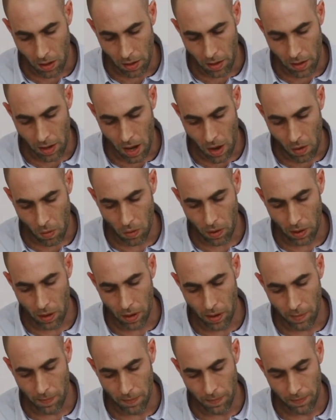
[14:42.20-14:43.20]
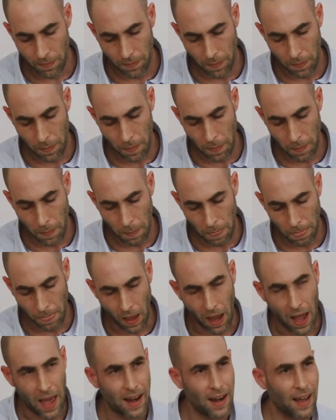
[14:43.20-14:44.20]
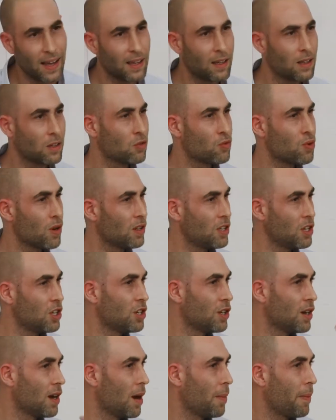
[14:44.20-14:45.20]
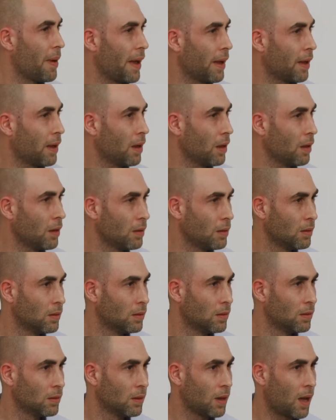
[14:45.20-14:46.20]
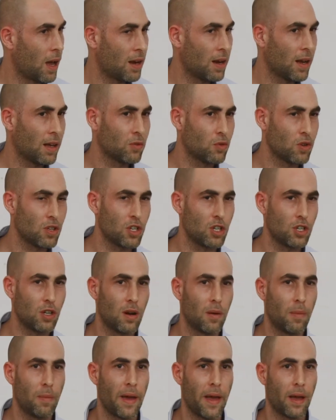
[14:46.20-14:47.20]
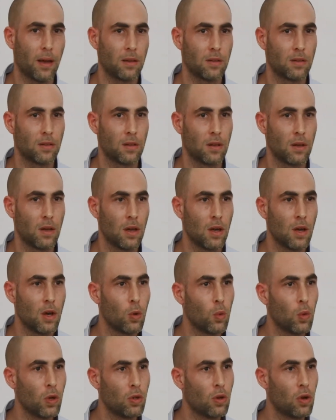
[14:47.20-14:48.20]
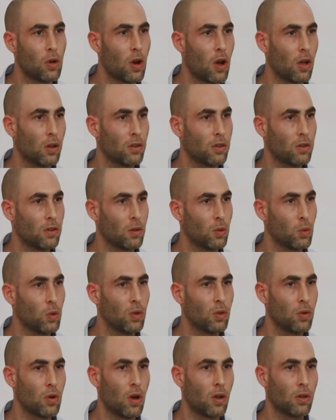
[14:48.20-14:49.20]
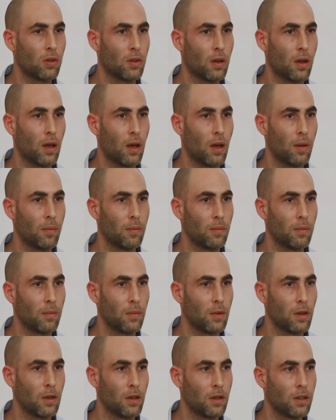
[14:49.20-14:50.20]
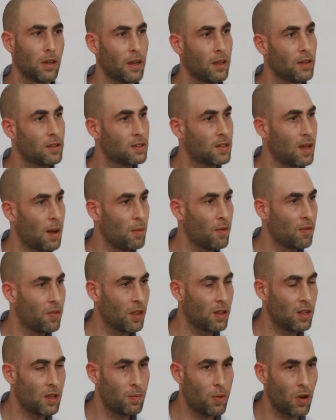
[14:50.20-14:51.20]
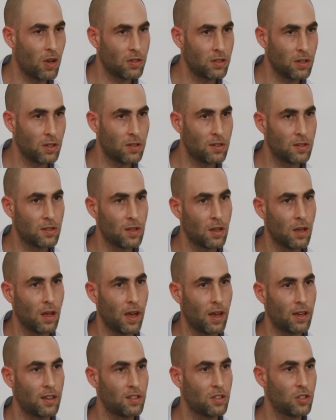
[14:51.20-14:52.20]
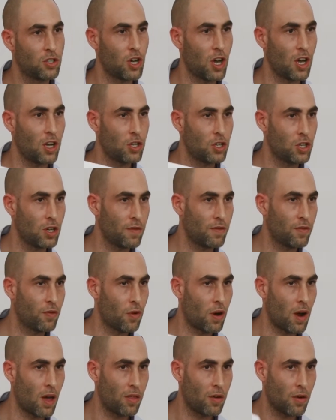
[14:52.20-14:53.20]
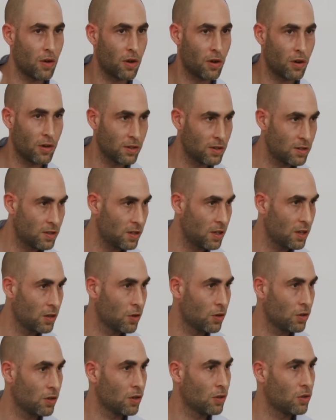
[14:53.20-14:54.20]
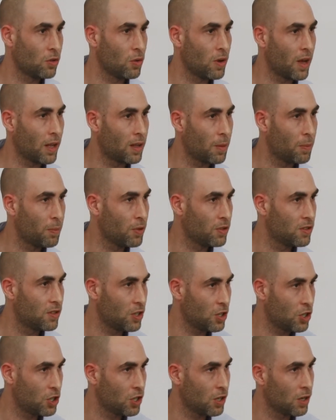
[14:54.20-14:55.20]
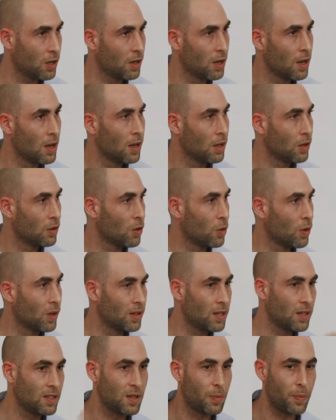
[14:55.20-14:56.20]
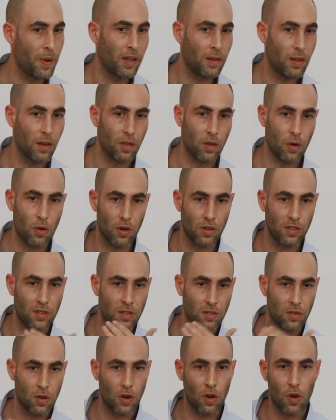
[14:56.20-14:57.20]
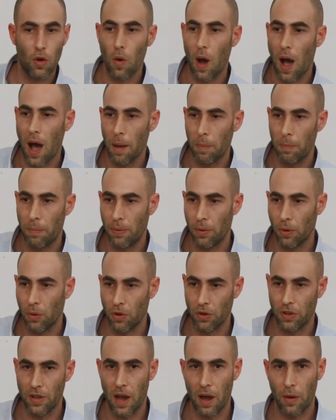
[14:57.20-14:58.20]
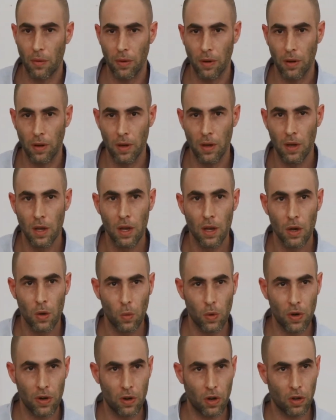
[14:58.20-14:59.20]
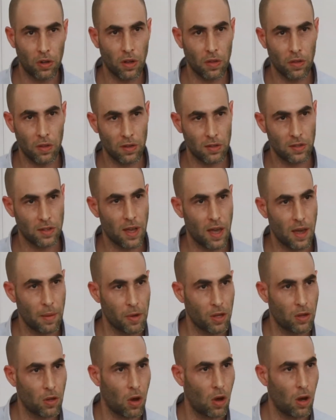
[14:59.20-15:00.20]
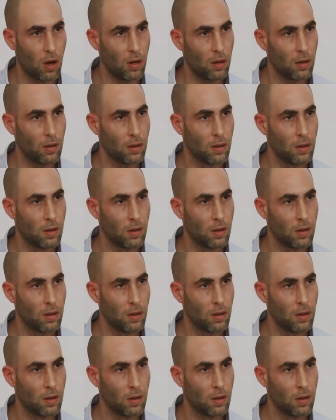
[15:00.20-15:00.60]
Now, unlike traditional banking, unlike traditional banks, we do not take some of the deposits, exchange them for other currency in order to get a position, anticipating the currency is going to go up or down. We're not in this game at all.